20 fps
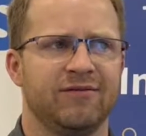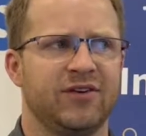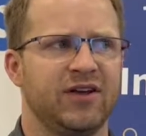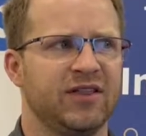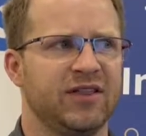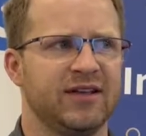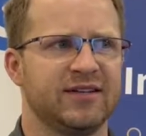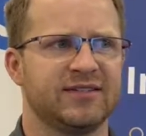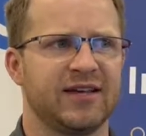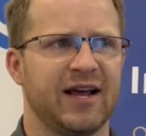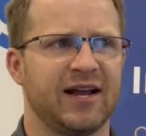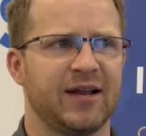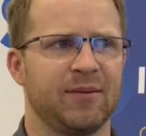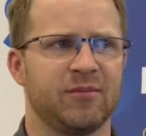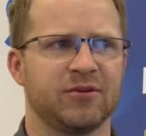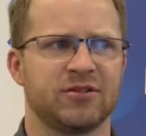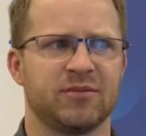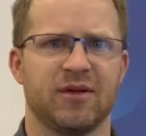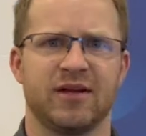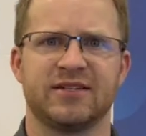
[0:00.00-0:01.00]
get the exact
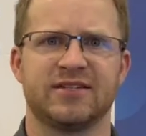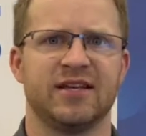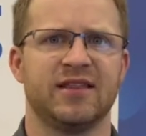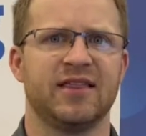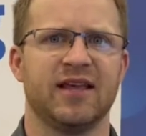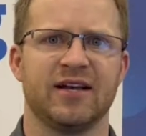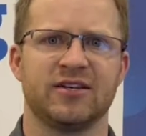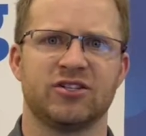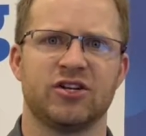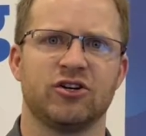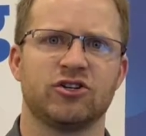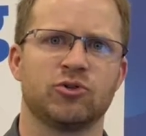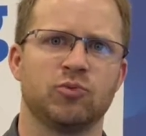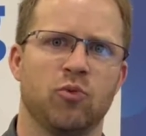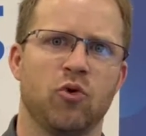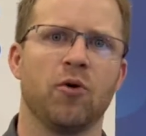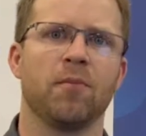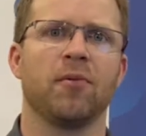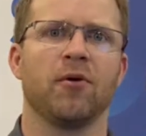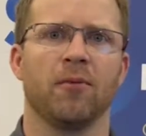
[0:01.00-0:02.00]
number, something like $10,000
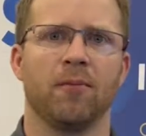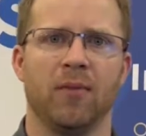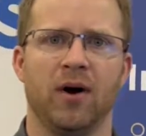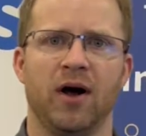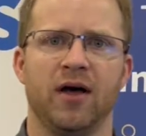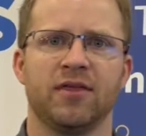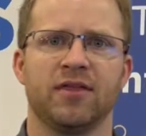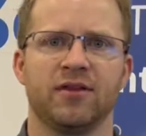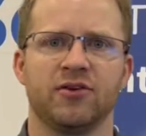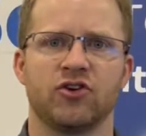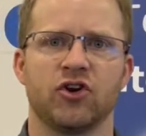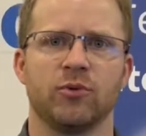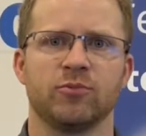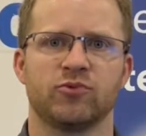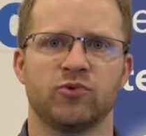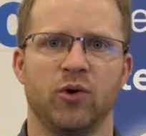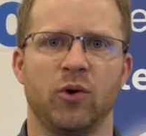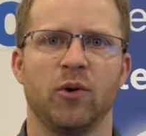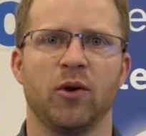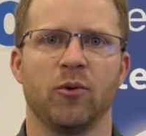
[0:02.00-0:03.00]
more per month in
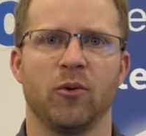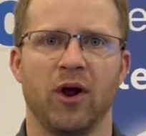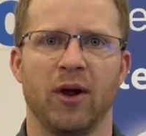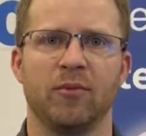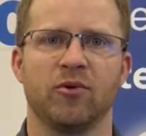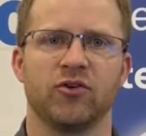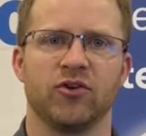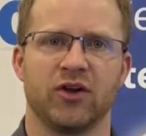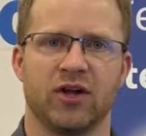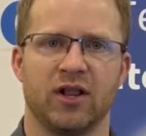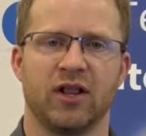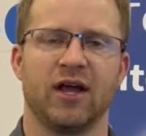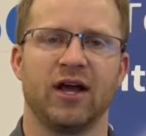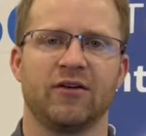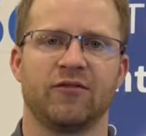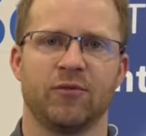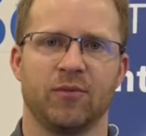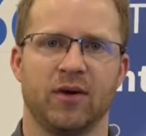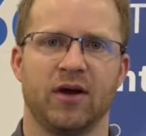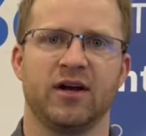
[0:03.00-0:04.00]
terms of what we were able to
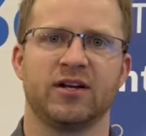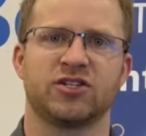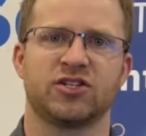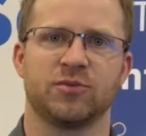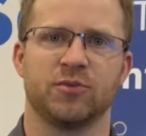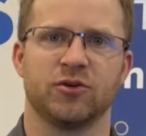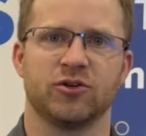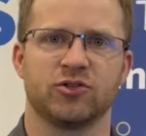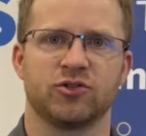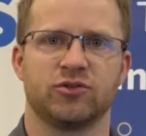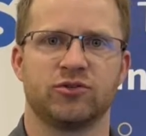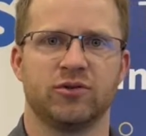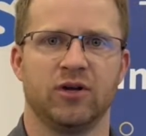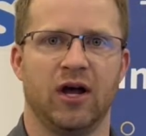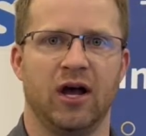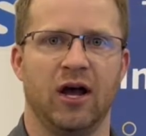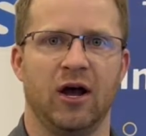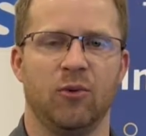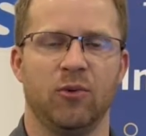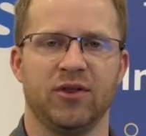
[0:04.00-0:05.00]
collect from customers
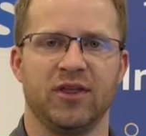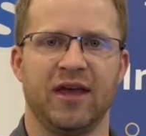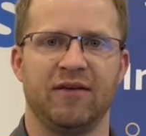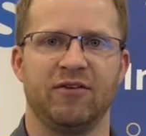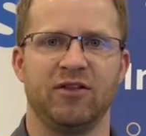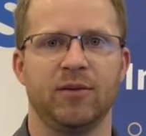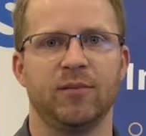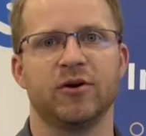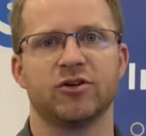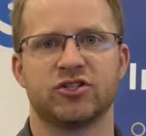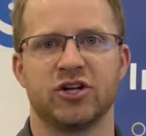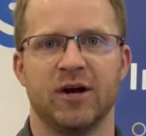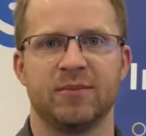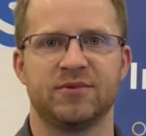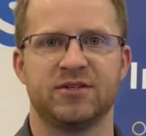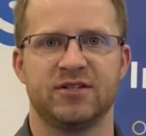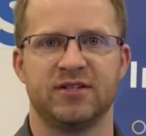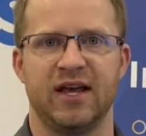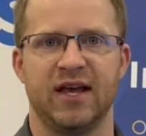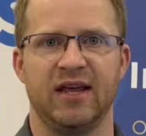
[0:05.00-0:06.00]
with having the most
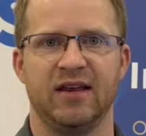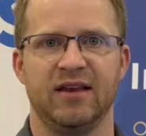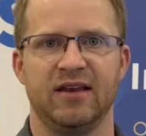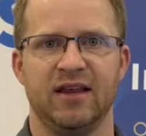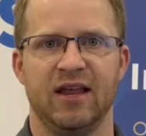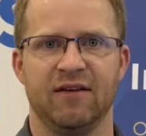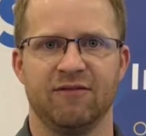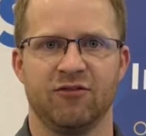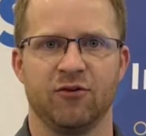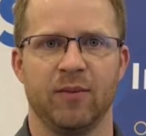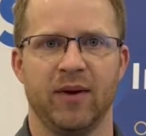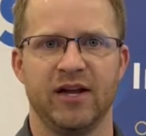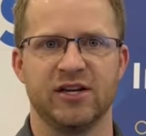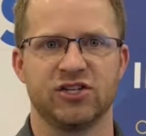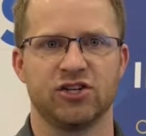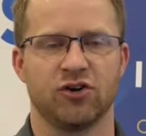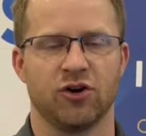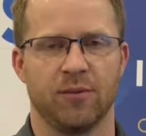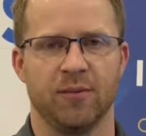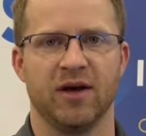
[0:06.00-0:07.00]
up-to-date
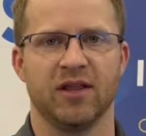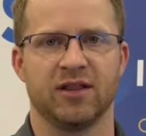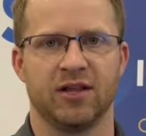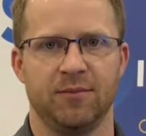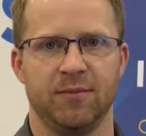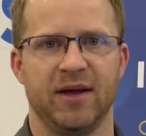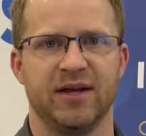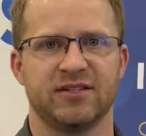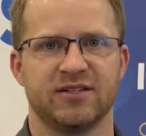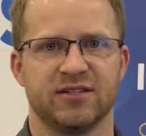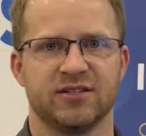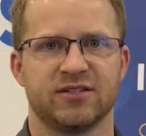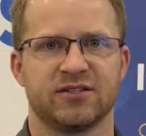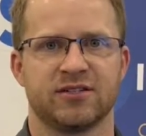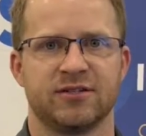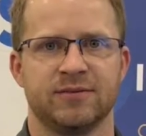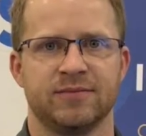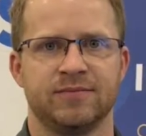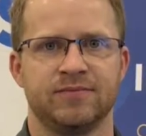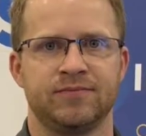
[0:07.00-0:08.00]
information on a monthly
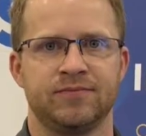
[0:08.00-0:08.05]
basis.